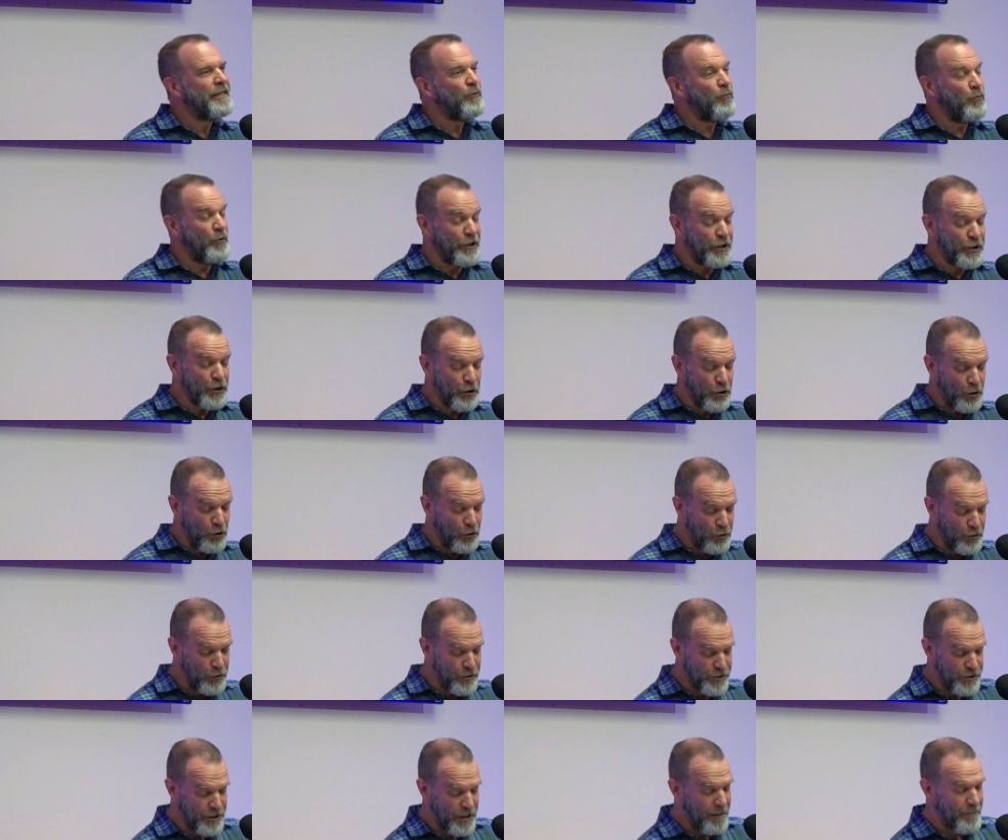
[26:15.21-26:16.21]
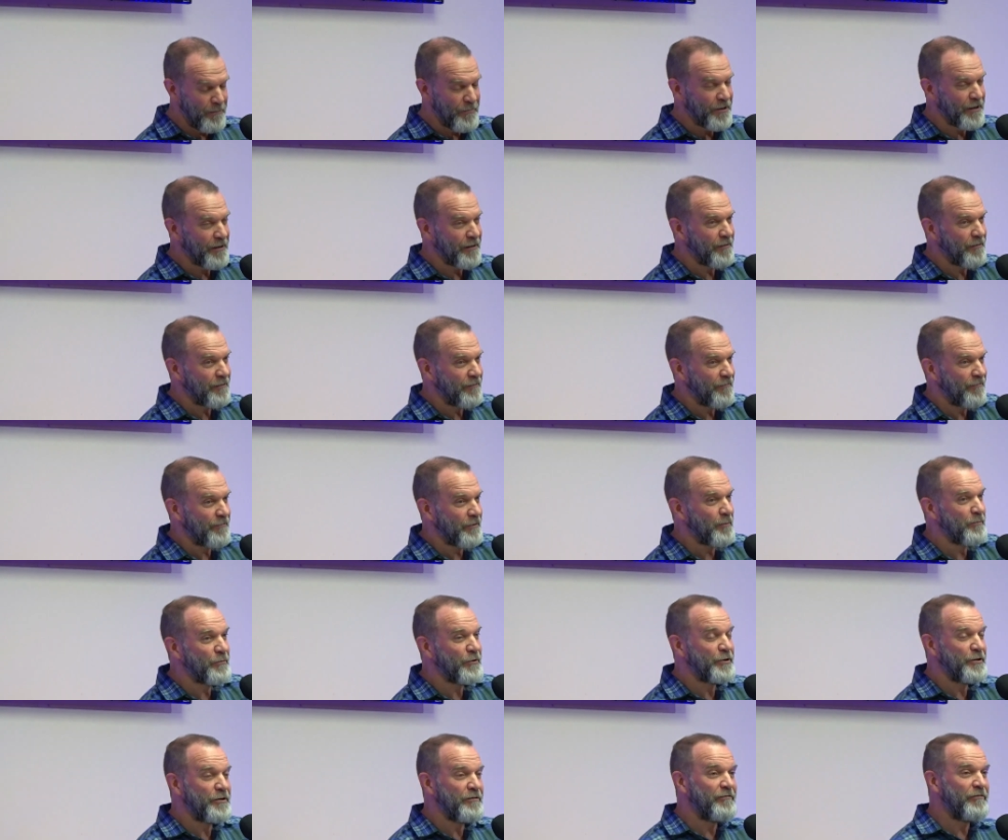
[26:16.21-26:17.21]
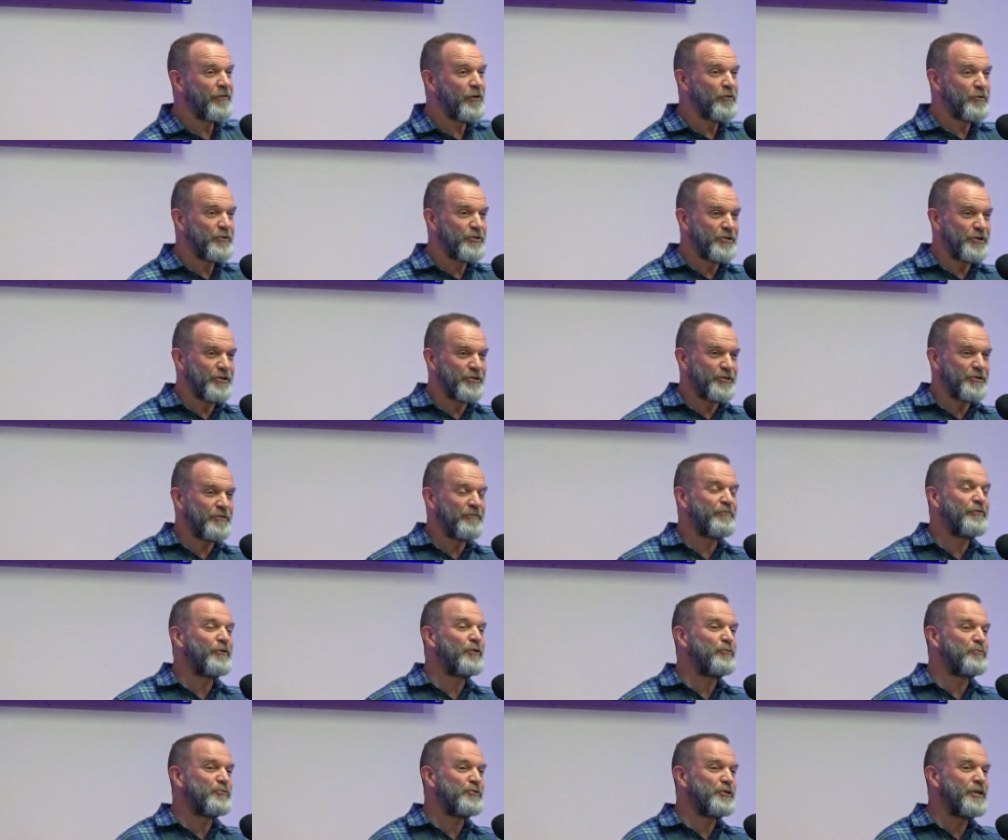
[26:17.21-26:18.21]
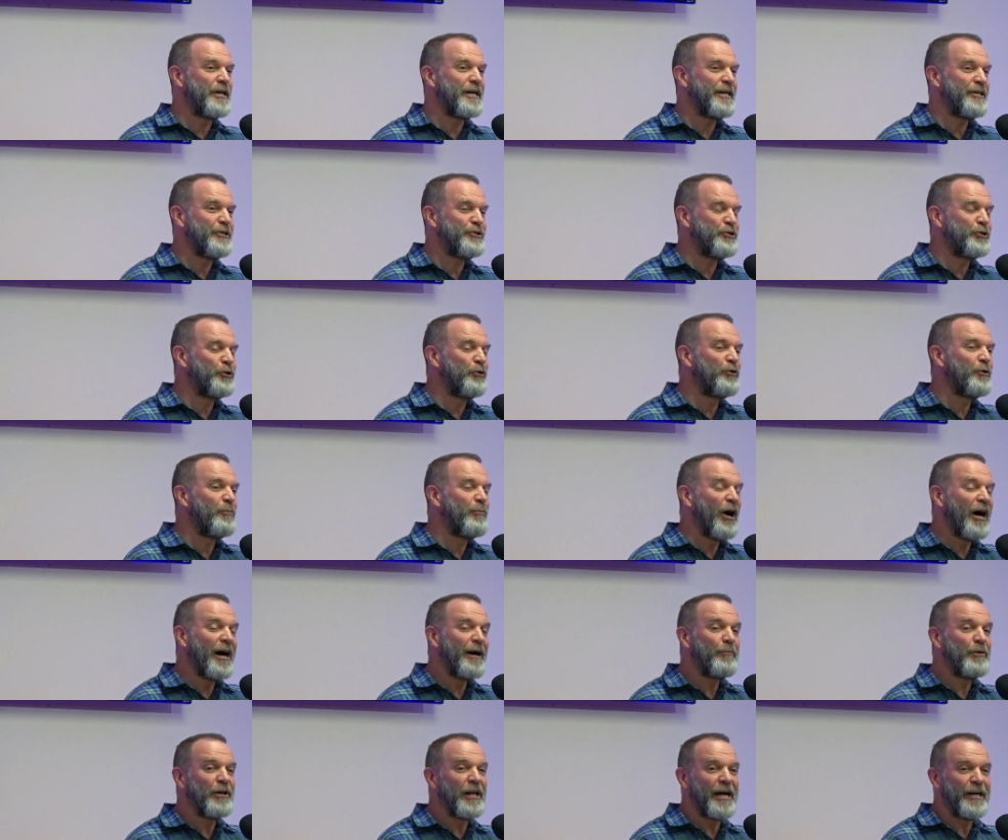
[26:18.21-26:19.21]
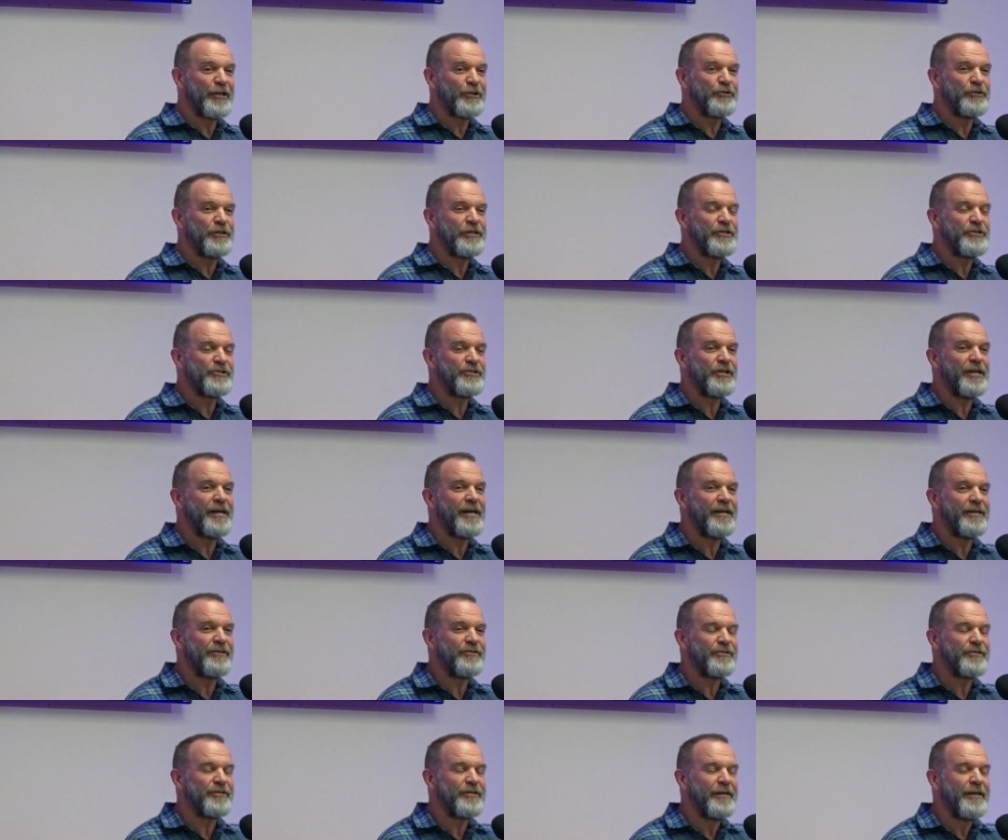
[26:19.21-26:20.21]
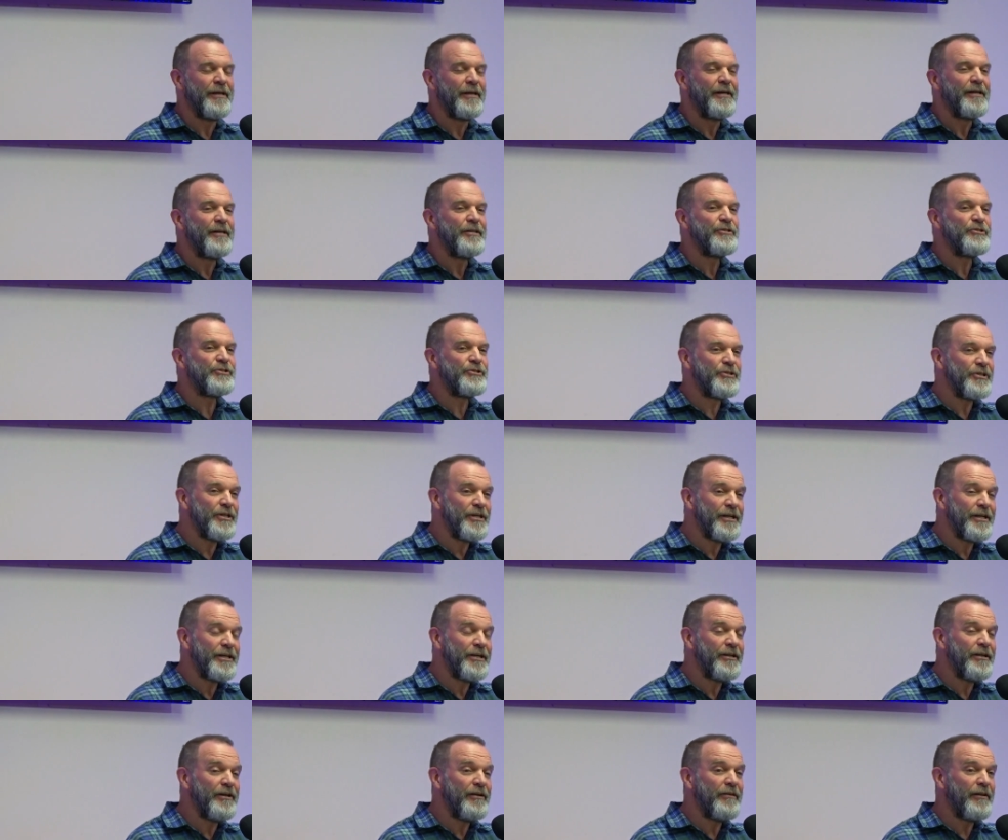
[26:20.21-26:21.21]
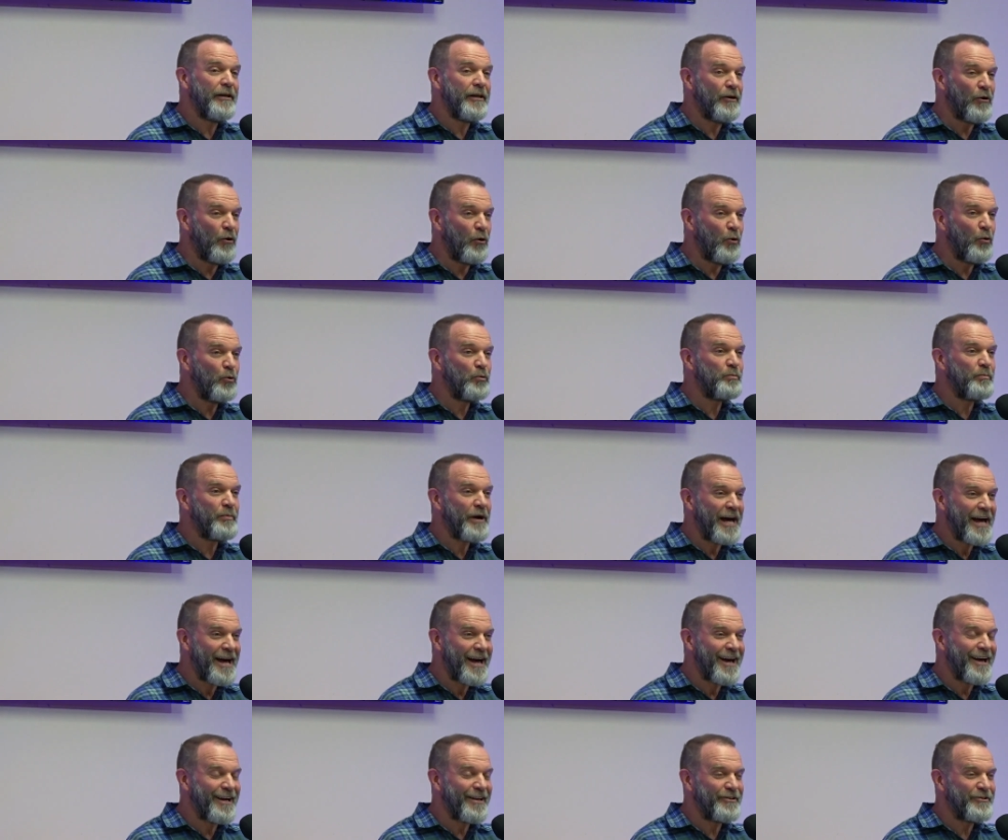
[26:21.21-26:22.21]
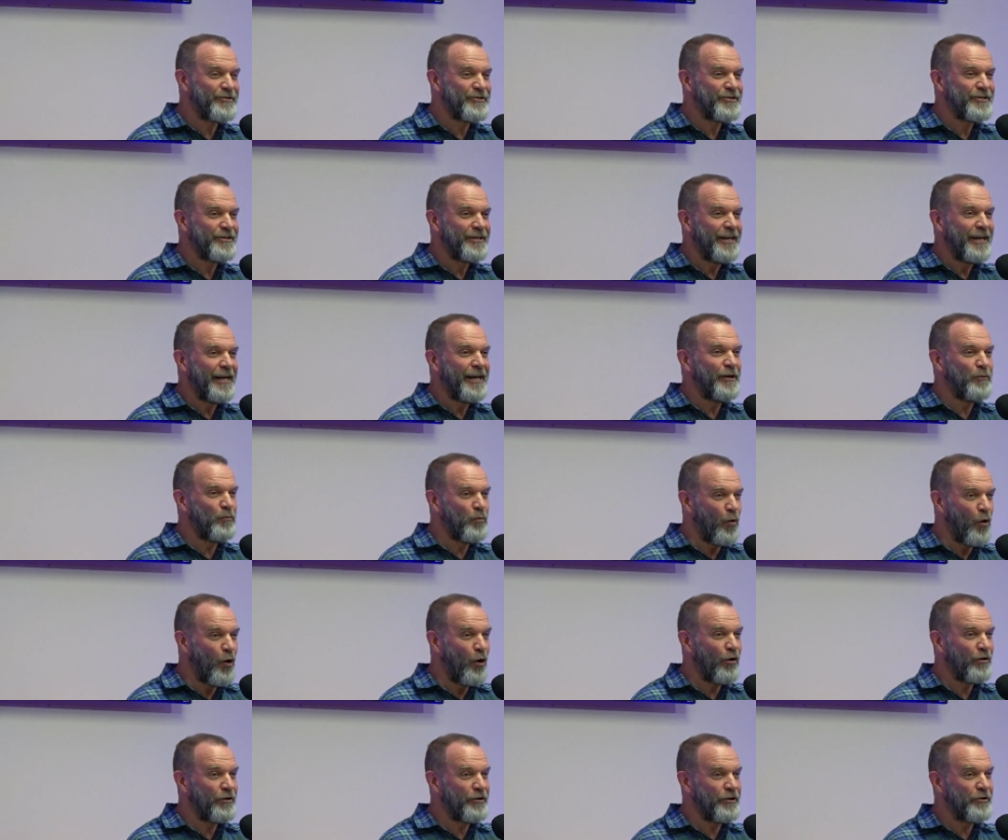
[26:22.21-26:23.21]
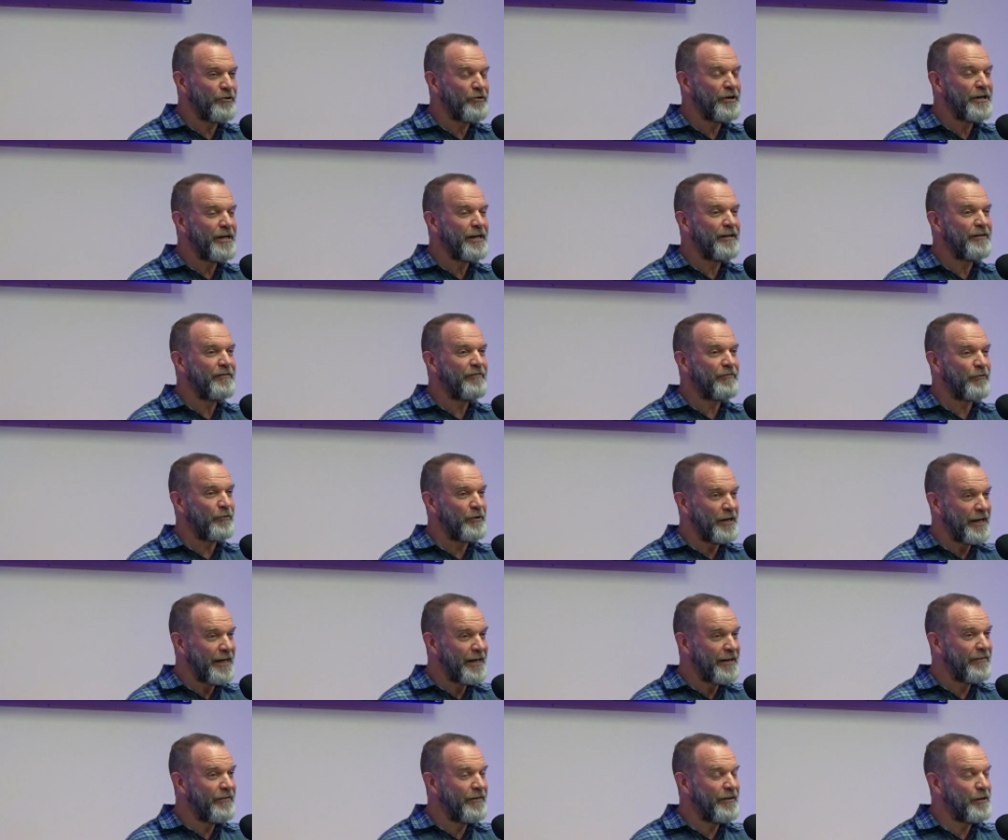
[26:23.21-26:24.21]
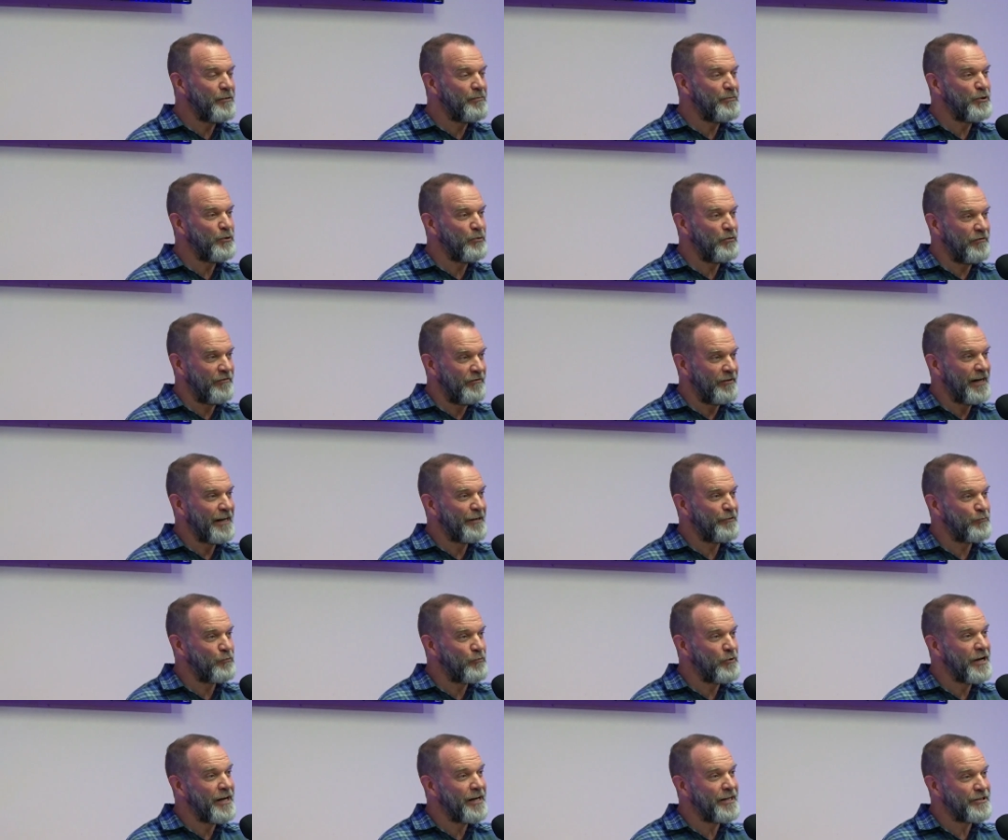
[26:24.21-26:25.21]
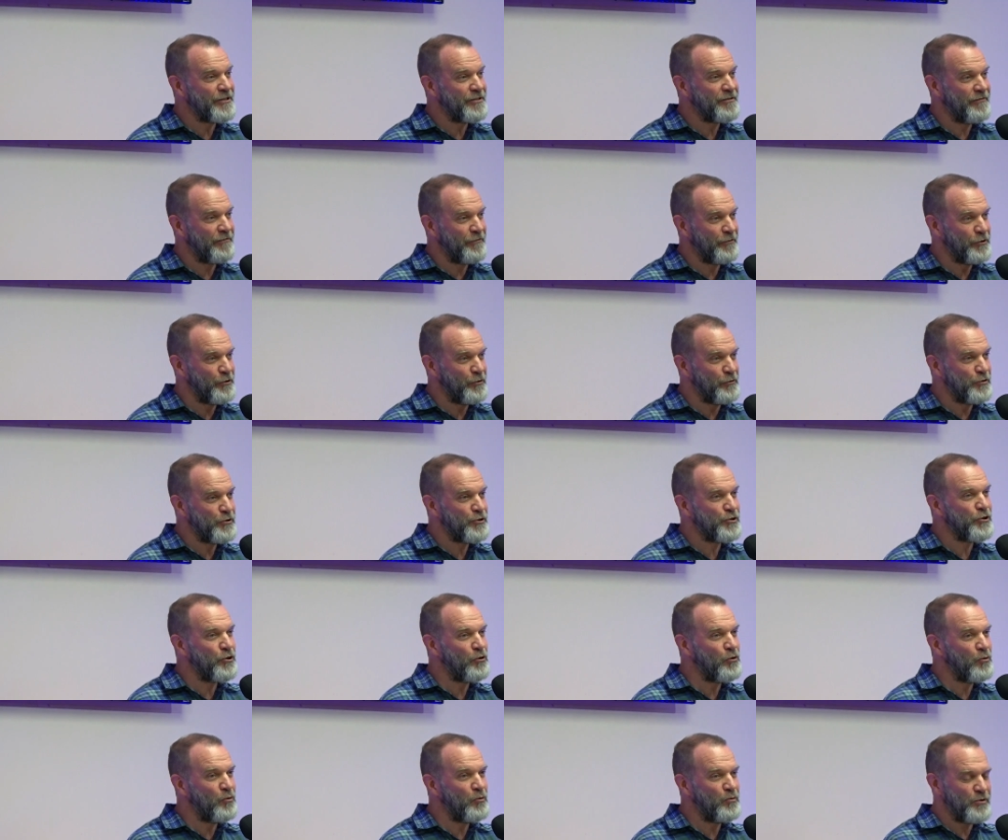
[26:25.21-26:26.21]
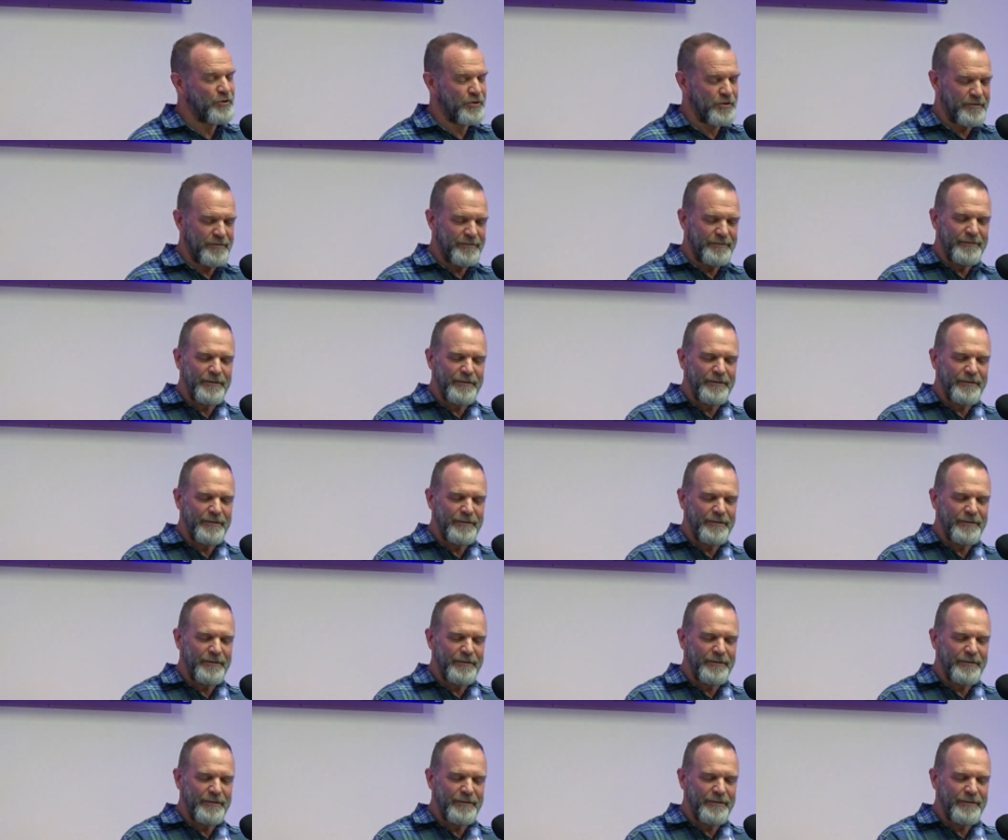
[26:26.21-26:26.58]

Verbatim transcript: We could learn something from the devotions of those days. You know, the Bible actually says, Seek ye the old paths and walk therein, for in them you will find rest for your souls.